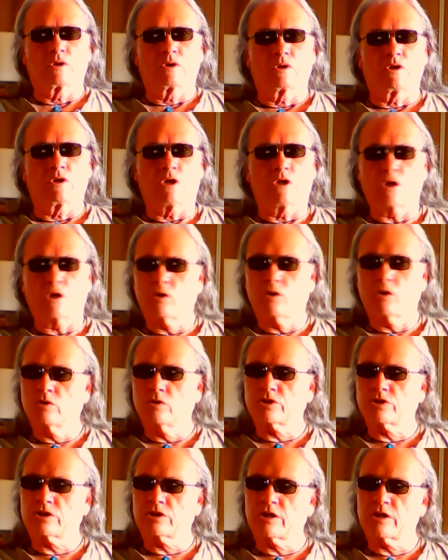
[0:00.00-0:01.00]

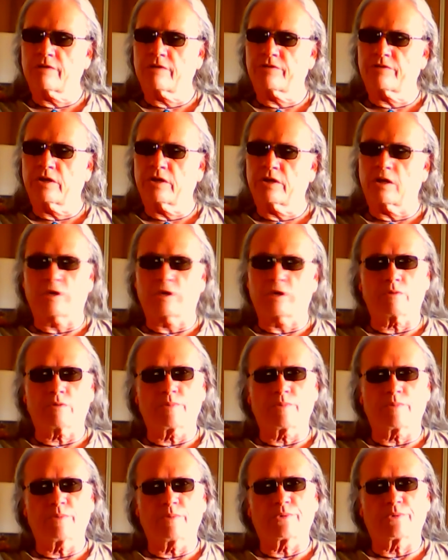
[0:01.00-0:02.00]
Knows stuff that other
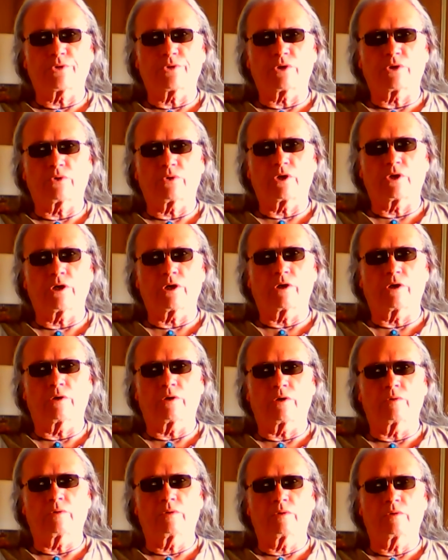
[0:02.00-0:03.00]
people don't
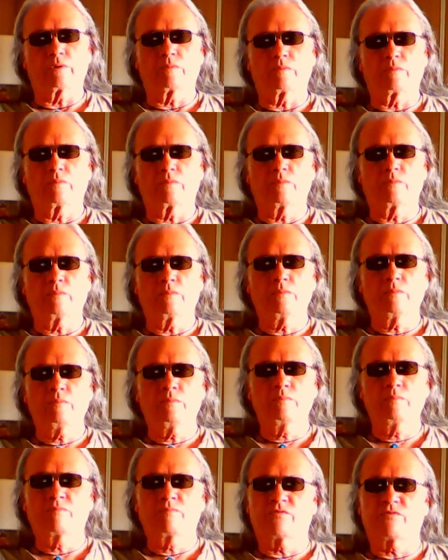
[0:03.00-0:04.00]
know.
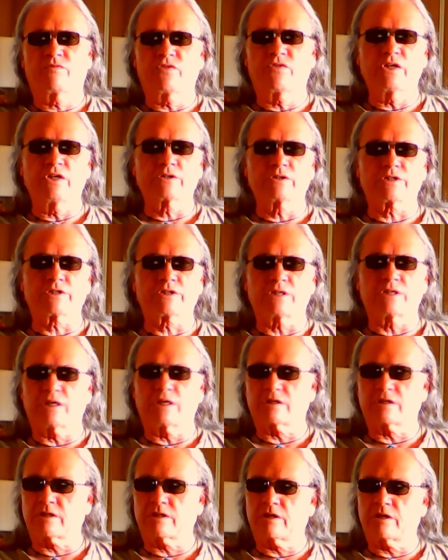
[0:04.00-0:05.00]
Feels
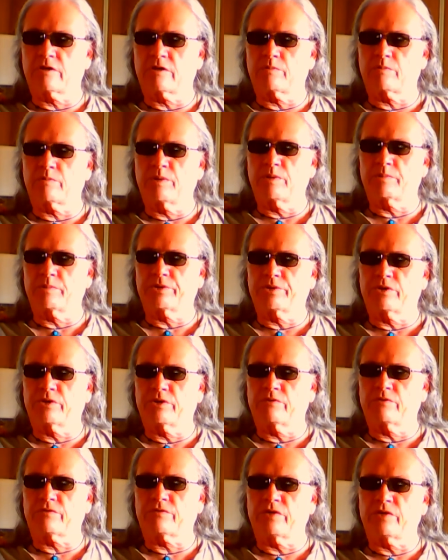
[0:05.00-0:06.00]
things that other people
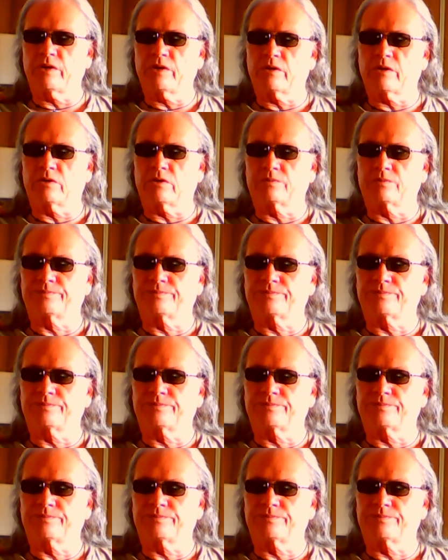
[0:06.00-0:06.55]
don't feel.